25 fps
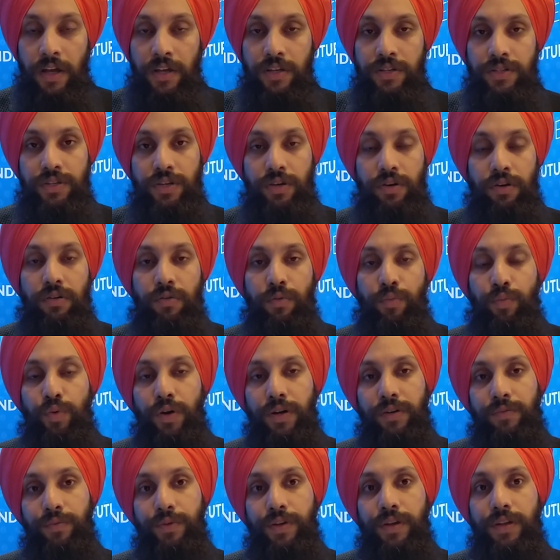So
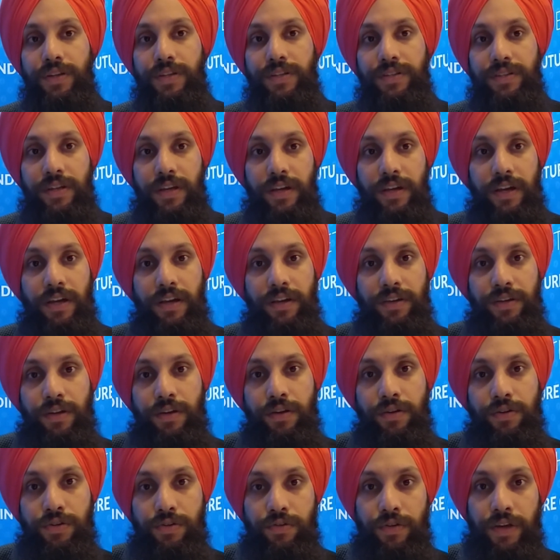what we are you
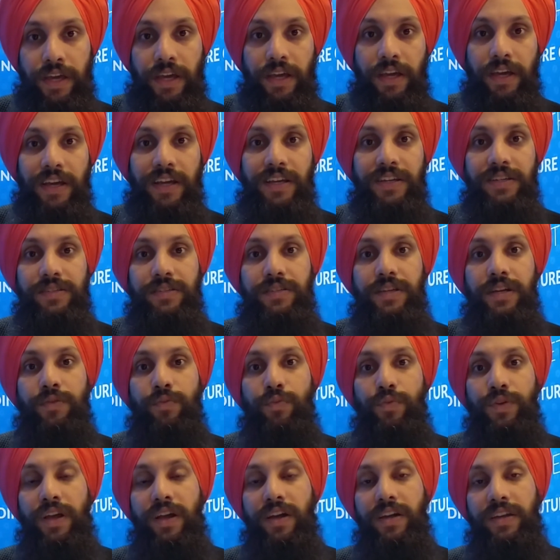know, doing is
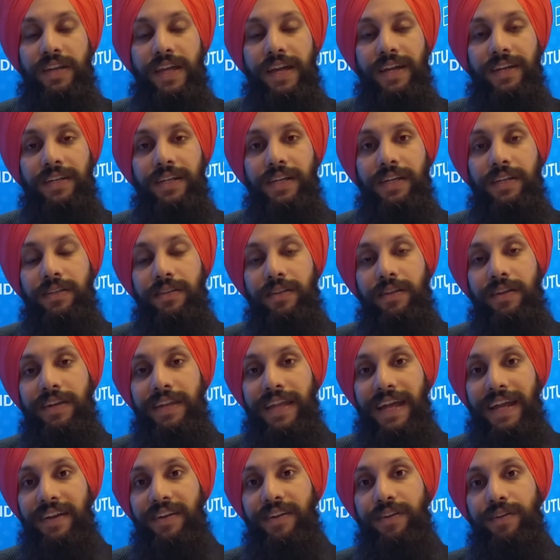that we are connecting the
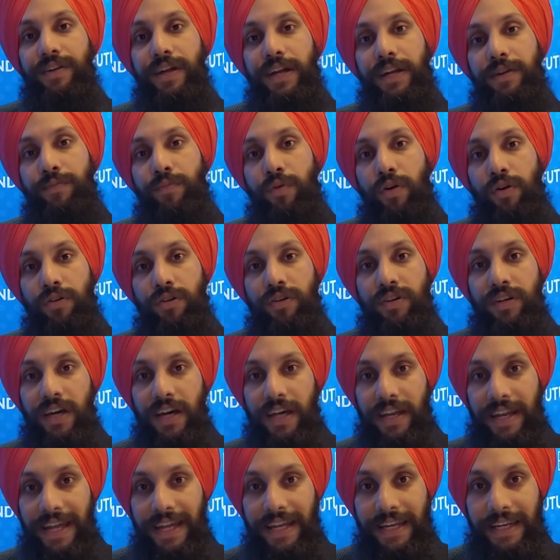lender and borrower
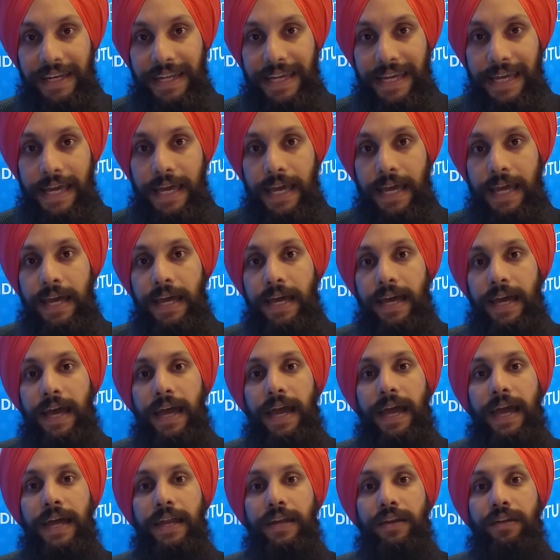directly
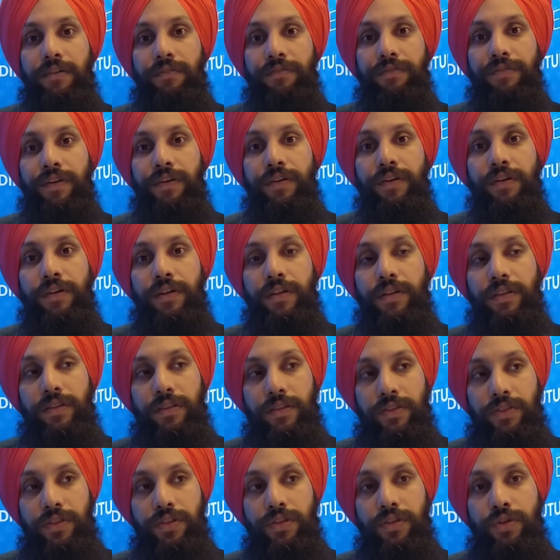and where
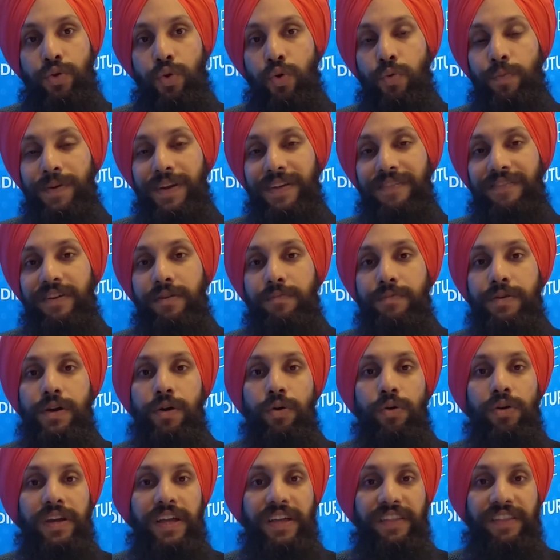the, nobody will be
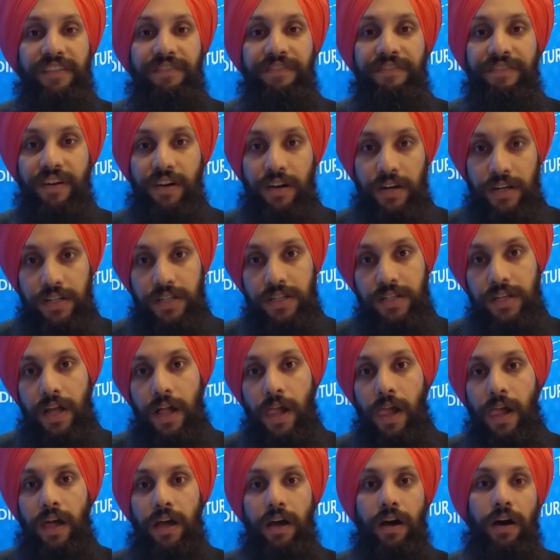holding the funds
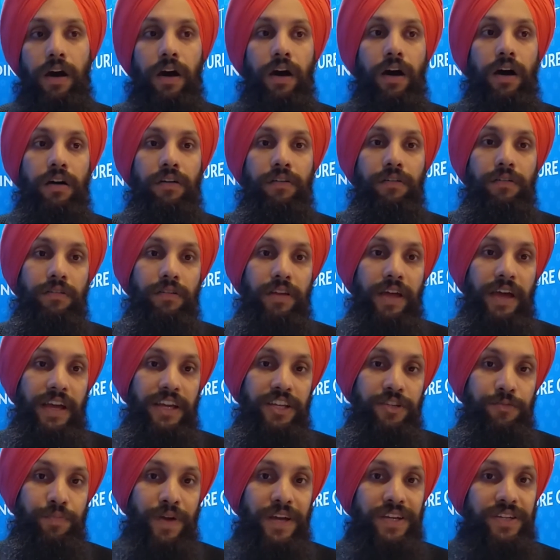uh,
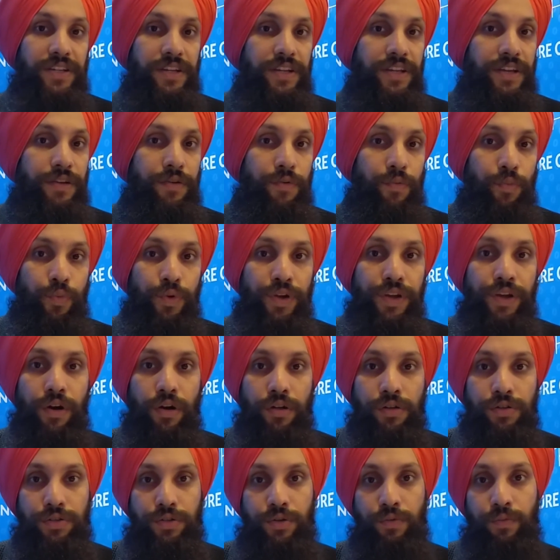especially we
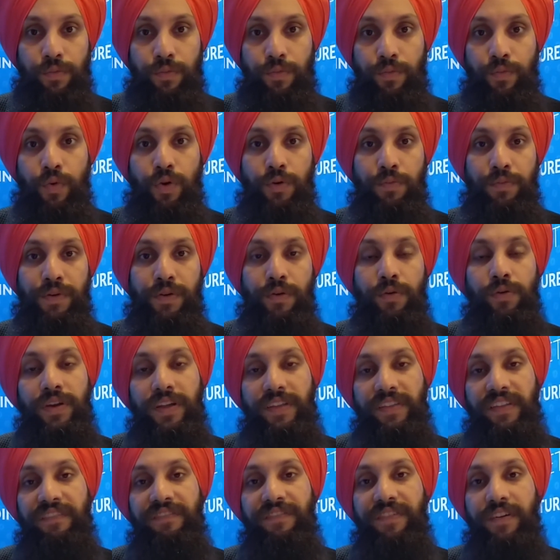also won't be
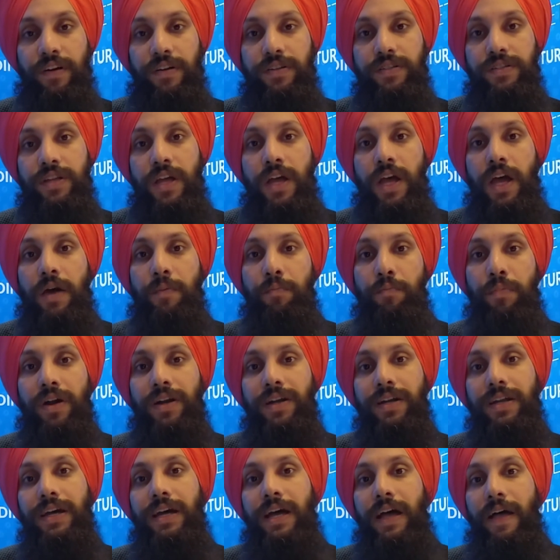holding the funds,
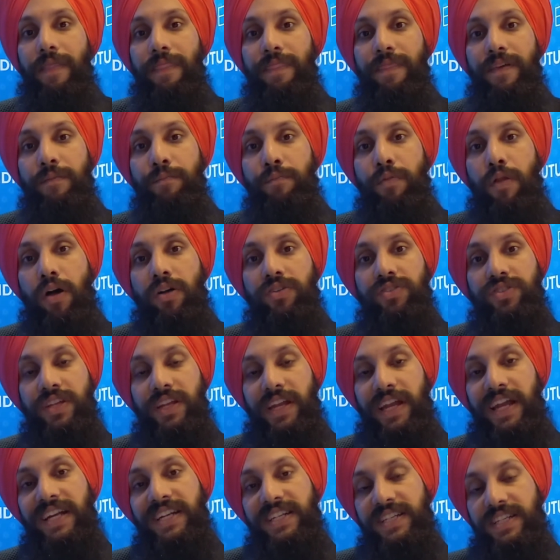but the blockchain
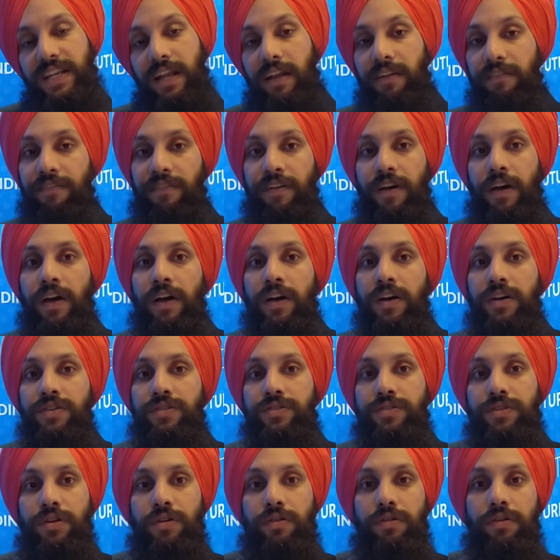itself.
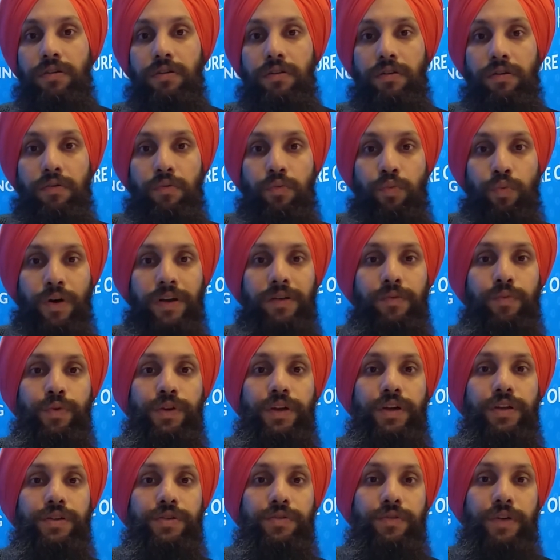So what
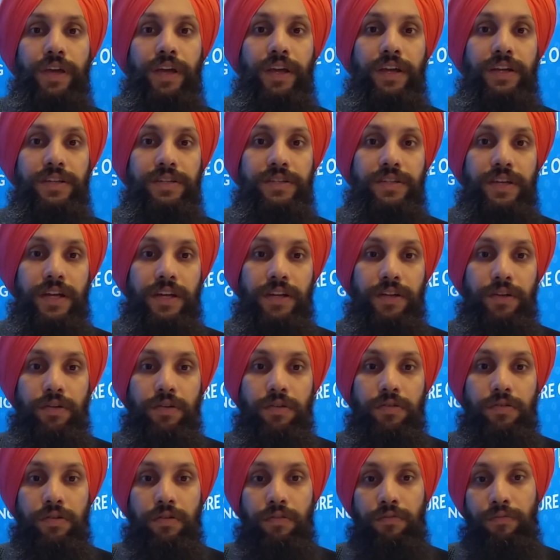we are doing is that, you
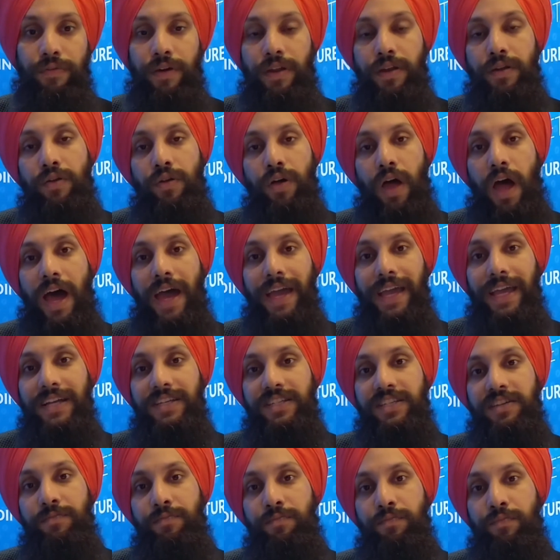know, when I
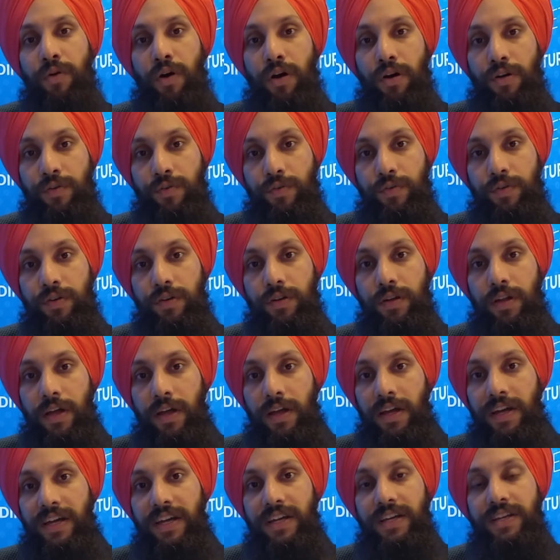as a borrower
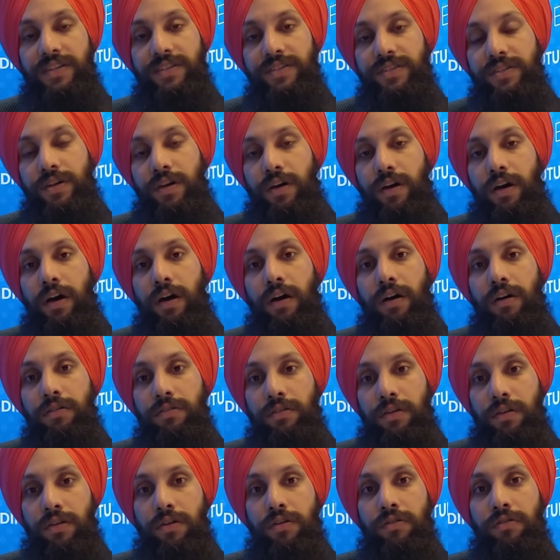is, uh,
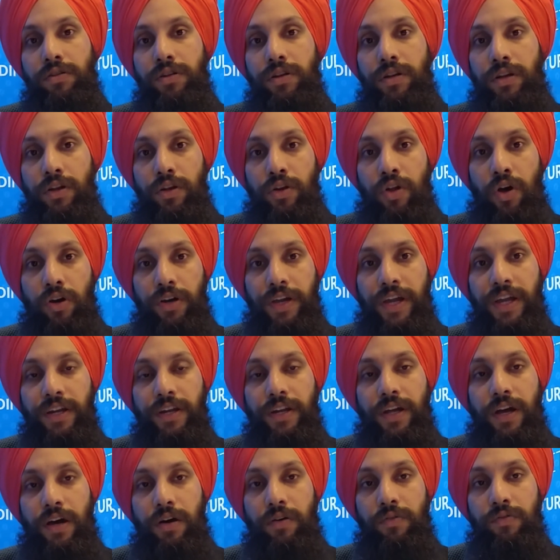you know, locking
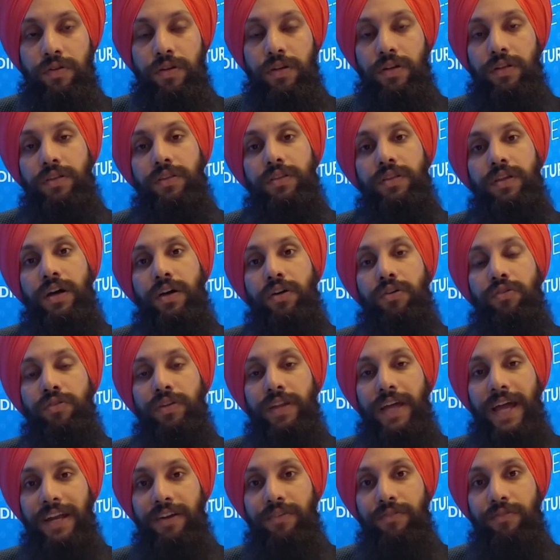down the
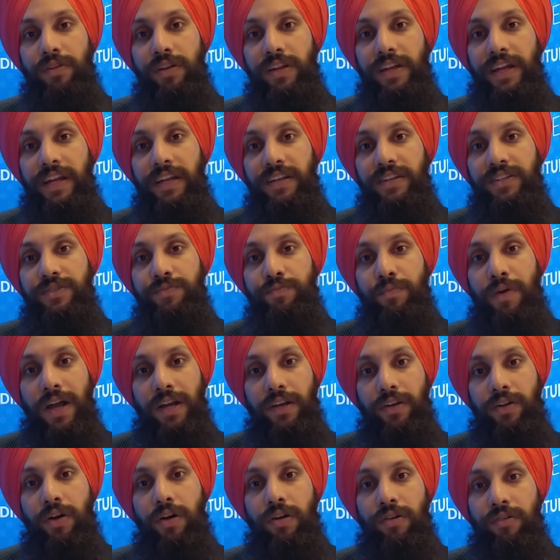collateral in
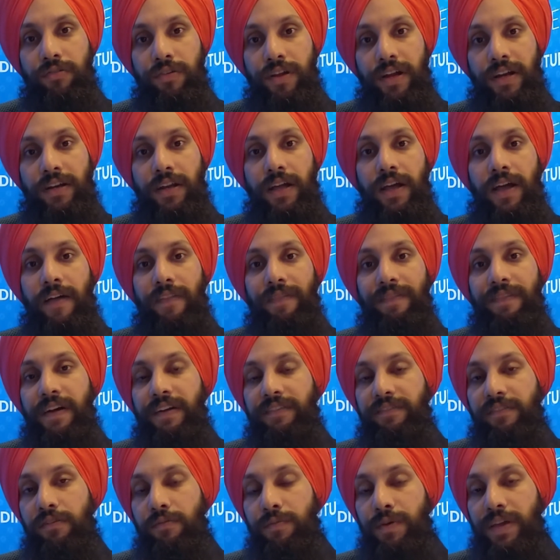smart contract,
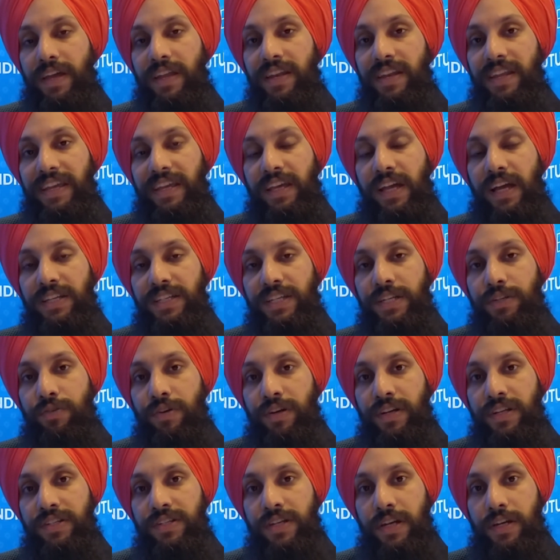that will be in
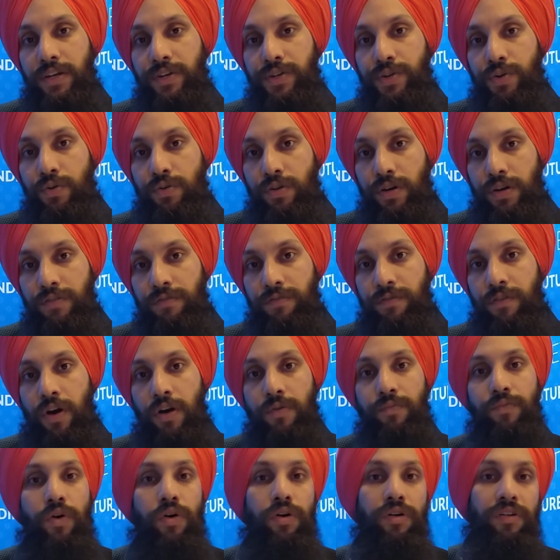ERC20 standard token
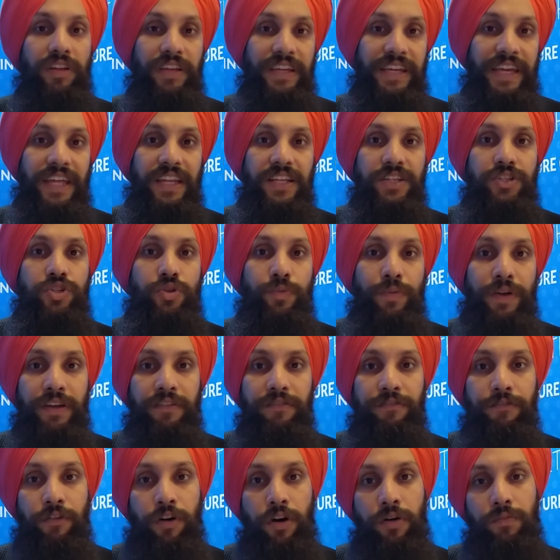form or ENS
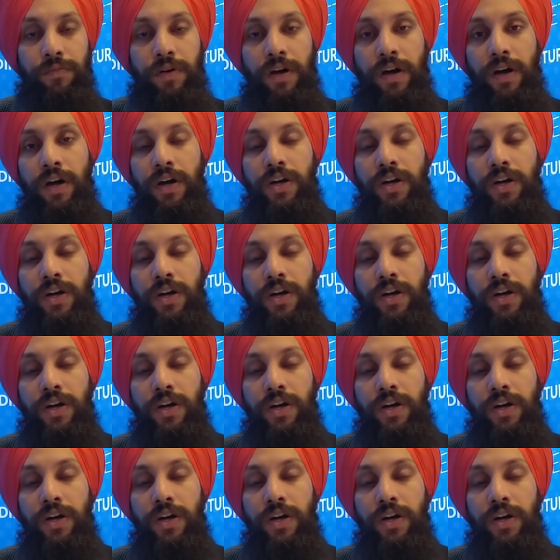domain form.